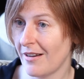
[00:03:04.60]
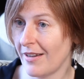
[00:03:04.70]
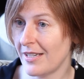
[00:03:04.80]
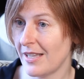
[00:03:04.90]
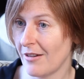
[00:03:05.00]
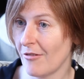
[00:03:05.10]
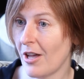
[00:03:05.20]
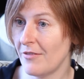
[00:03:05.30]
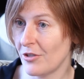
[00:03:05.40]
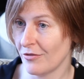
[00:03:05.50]
night, they
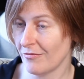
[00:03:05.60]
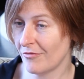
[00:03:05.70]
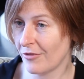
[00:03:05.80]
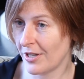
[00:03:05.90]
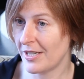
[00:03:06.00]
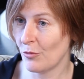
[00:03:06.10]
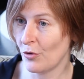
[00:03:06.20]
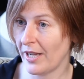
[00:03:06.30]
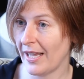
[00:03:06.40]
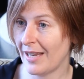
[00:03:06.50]
arrived on Friday
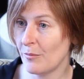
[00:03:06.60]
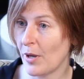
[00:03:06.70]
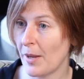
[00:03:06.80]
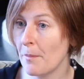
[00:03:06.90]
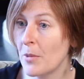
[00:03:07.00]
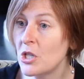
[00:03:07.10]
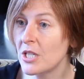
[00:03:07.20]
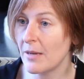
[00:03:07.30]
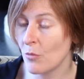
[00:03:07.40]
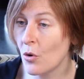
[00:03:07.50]
morning, and by
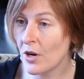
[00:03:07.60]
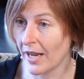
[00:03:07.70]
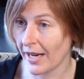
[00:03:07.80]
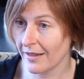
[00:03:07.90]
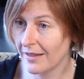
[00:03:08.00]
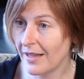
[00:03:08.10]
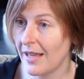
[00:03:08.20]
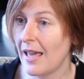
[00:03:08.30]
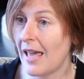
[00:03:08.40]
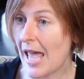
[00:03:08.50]
Monday morning,
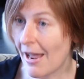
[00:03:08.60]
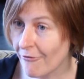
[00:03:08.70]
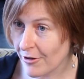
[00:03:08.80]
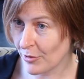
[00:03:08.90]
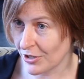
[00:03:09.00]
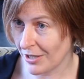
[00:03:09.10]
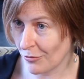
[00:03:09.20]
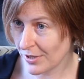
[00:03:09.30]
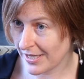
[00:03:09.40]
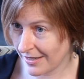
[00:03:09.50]
everybody
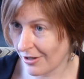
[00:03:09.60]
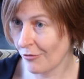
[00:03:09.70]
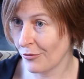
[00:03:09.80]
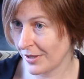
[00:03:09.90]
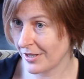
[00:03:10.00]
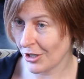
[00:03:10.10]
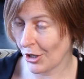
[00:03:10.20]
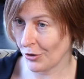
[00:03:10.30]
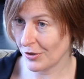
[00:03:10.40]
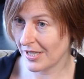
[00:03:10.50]
was in love with the
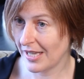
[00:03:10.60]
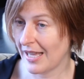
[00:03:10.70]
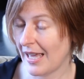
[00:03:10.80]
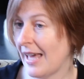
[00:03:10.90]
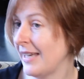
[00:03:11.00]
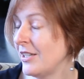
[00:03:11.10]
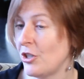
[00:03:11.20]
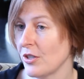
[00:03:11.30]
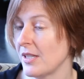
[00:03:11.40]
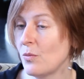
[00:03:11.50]
Toads. And it
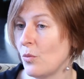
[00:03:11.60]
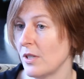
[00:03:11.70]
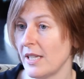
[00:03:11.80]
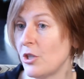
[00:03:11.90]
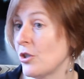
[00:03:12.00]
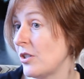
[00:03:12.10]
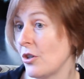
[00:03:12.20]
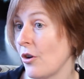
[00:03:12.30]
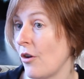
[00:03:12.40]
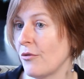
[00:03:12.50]
just
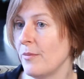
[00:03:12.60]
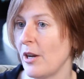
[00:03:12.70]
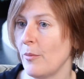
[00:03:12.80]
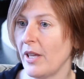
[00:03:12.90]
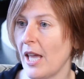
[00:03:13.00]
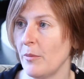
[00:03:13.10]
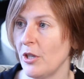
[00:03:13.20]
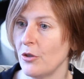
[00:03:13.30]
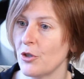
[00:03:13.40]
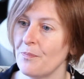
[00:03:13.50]
took off from there, became
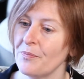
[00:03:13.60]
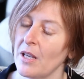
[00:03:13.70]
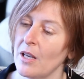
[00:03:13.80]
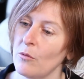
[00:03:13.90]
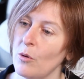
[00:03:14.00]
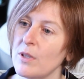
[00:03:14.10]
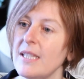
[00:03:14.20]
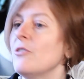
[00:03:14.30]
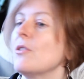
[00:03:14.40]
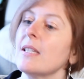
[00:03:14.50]
huge. What was
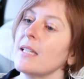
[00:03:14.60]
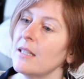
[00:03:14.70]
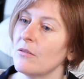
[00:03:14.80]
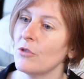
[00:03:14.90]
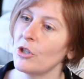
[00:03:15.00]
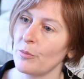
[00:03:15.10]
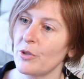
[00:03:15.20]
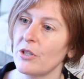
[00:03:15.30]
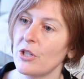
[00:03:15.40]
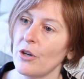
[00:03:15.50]
interesting in the run-up
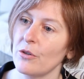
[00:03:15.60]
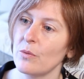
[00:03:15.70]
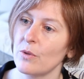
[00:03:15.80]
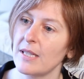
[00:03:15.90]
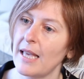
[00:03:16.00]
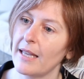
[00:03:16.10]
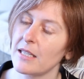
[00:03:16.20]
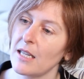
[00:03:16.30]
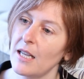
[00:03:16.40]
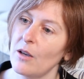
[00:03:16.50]
to the Toads was
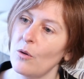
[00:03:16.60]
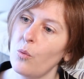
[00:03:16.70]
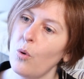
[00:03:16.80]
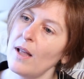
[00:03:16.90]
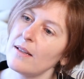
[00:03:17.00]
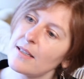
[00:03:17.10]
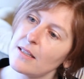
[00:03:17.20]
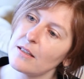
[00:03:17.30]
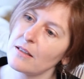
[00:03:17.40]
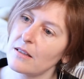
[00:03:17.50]
that whilst
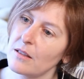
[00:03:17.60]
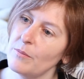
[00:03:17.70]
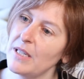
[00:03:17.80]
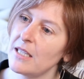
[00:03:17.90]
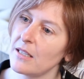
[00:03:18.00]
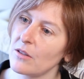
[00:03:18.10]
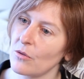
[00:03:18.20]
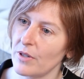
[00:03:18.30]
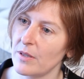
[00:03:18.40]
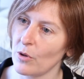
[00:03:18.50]
the media
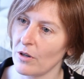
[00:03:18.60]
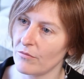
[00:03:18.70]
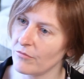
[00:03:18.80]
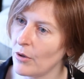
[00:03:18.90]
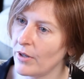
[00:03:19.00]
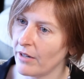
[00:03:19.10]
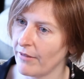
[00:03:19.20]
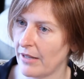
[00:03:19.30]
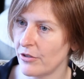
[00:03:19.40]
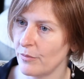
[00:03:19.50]
stories were rolling
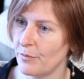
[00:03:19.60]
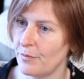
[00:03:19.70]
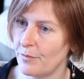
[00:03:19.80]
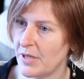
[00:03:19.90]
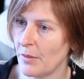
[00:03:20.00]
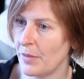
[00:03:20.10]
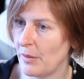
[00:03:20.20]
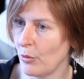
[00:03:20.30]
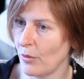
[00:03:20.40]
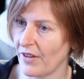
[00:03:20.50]
around and some
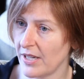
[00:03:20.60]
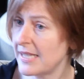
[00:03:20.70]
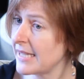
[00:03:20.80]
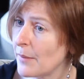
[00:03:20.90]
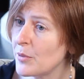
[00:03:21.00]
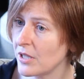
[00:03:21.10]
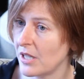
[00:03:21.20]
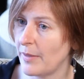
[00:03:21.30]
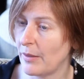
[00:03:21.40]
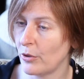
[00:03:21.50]
people were very
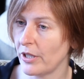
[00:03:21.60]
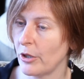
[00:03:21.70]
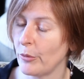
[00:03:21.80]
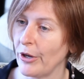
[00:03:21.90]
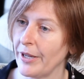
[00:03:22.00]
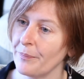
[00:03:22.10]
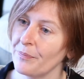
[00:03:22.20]
sceptical about what it could bring,